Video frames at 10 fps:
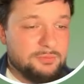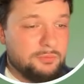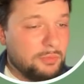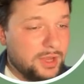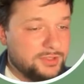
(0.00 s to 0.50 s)

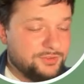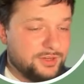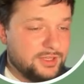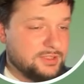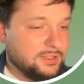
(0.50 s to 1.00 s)

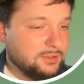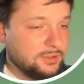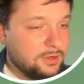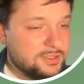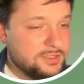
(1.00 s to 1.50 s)
metrics, and
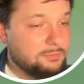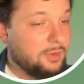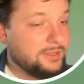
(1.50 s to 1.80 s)
logs by